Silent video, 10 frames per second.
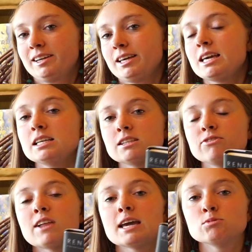he's the
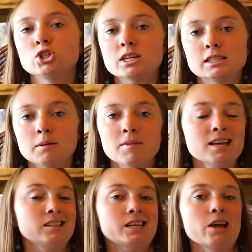flame she's the
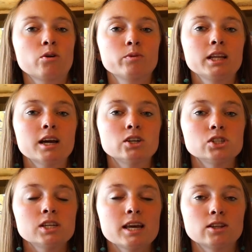mist i don't really
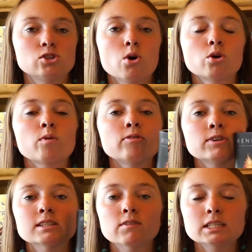understand the total
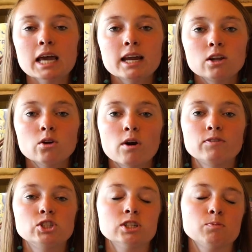reference of the title or if
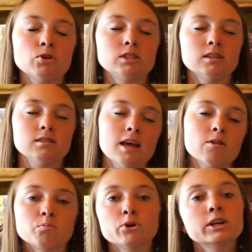it's just supposed to
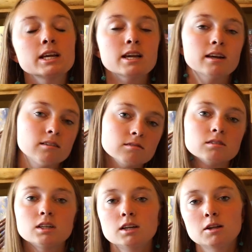sound pretty and
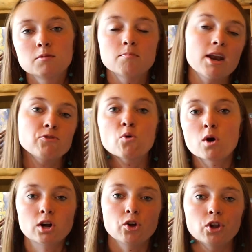
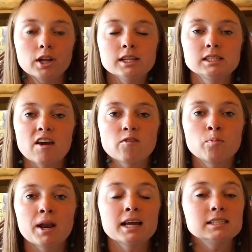metaphorical and stuff,
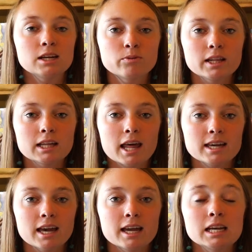but I did really
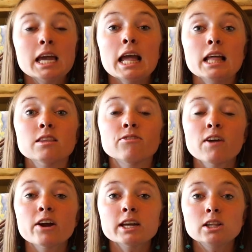like it. In the
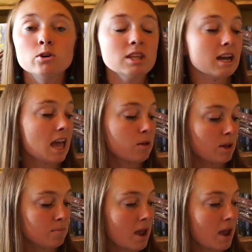fairy loot that came in